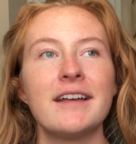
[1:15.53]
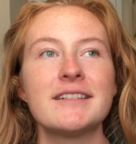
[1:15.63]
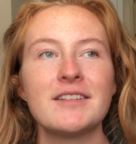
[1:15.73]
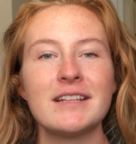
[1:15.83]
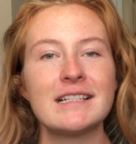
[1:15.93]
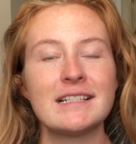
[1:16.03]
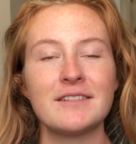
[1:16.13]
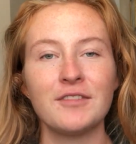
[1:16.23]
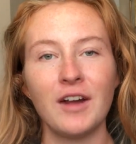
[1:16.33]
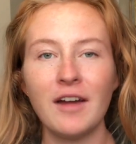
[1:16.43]
So this
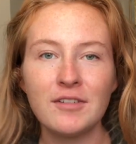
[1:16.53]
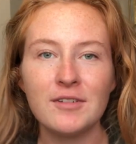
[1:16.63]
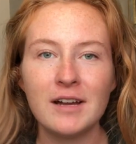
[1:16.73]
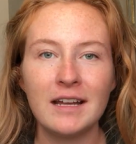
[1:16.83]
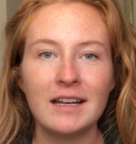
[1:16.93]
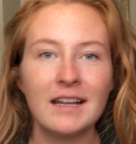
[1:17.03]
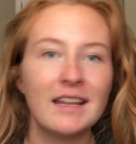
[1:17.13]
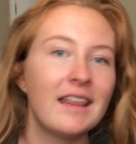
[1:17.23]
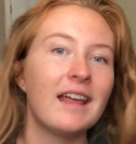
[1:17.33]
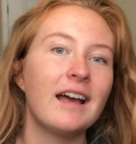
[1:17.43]
isn't for everyone.
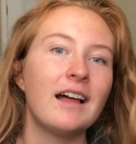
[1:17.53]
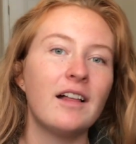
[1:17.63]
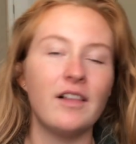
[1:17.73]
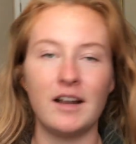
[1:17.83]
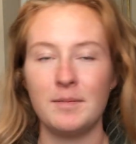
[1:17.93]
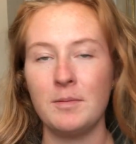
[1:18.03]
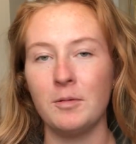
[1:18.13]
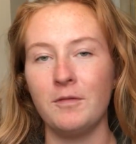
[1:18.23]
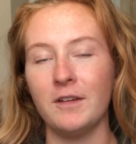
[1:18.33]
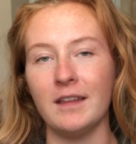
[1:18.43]
A lot of
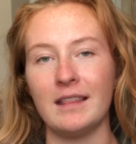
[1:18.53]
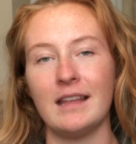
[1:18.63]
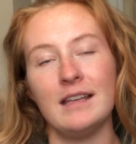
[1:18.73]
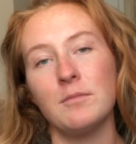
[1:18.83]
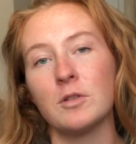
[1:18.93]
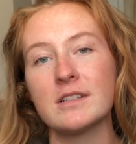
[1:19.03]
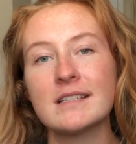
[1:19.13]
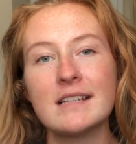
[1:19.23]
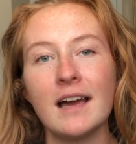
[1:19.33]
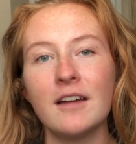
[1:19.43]
people feel like they need more
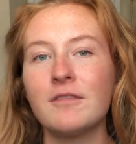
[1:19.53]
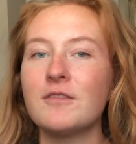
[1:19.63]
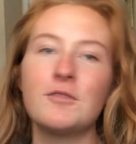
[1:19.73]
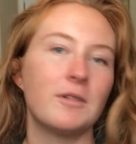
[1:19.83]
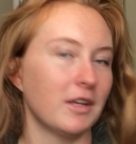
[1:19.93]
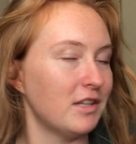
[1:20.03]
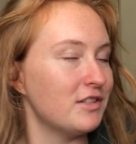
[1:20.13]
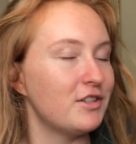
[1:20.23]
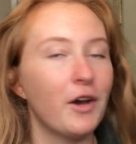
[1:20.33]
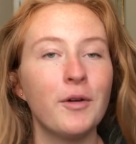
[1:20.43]
stuff. You really
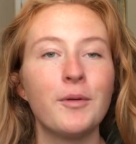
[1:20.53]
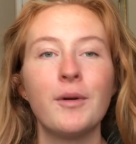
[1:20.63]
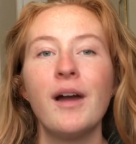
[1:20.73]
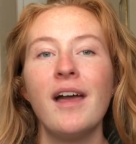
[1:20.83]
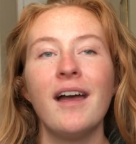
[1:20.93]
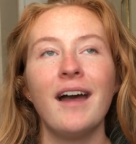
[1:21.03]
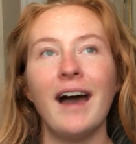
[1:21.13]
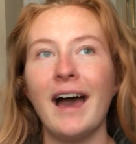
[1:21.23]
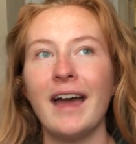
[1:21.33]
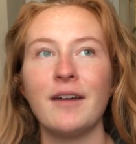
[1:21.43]
don't.
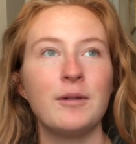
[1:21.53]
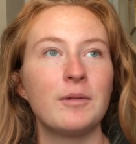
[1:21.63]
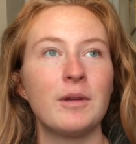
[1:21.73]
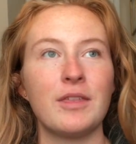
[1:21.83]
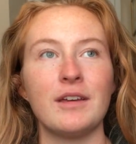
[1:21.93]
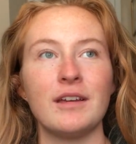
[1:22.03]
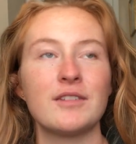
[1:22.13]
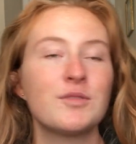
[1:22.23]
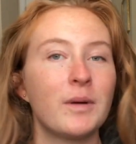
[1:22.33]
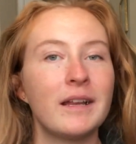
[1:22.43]
I went with a
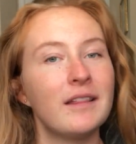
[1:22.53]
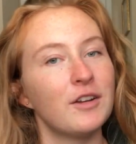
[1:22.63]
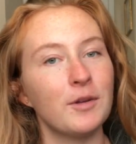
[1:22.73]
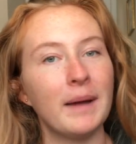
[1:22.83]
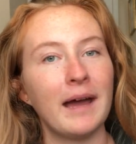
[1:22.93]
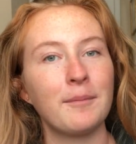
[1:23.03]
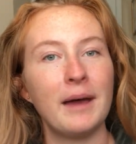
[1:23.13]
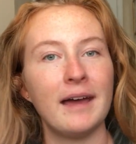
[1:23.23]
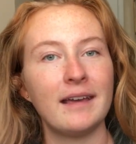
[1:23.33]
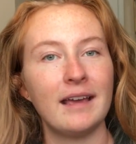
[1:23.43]
20-liter
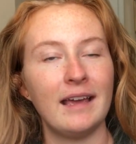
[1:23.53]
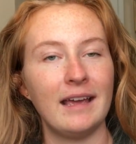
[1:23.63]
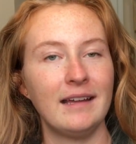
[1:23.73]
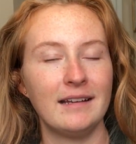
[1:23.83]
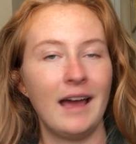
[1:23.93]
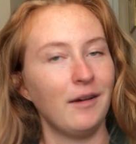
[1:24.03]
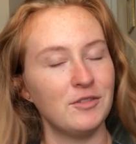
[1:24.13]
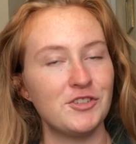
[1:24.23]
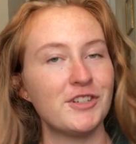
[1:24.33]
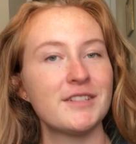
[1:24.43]
backpack and I
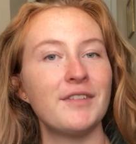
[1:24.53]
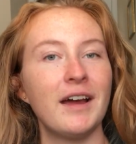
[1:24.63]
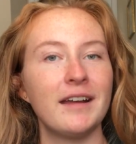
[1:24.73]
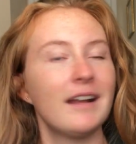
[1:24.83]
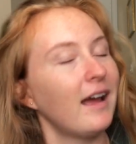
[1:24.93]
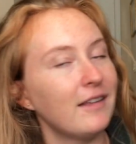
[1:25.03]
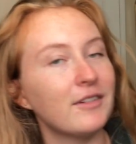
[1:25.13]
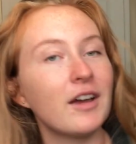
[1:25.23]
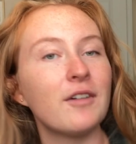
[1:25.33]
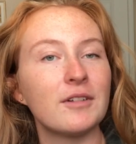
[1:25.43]
was just fine. I
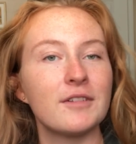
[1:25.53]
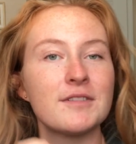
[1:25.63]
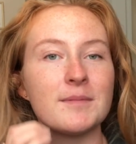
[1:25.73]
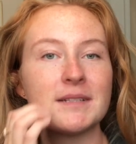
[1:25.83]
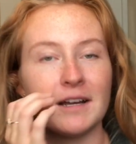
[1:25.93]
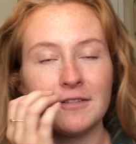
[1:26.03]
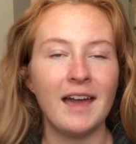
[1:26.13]
even got rid of some stuff.